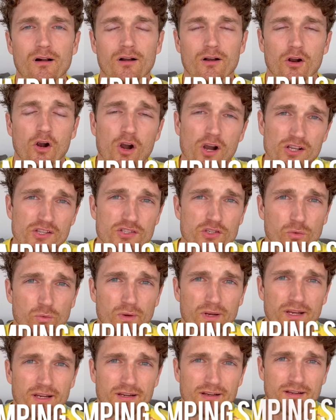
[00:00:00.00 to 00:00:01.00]
Alright, so
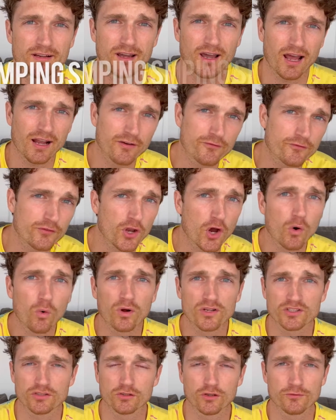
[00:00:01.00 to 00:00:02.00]
we kind of know what
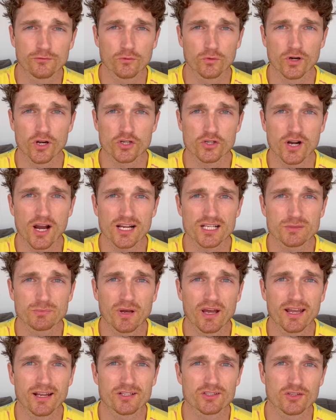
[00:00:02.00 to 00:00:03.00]
to look for in a track
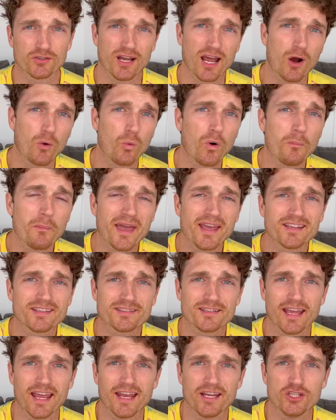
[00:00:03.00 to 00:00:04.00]
spike. So now, what makes
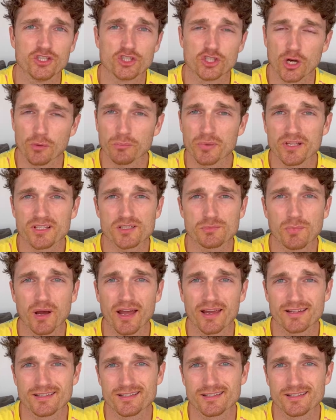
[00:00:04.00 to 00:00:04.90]
a jumping spike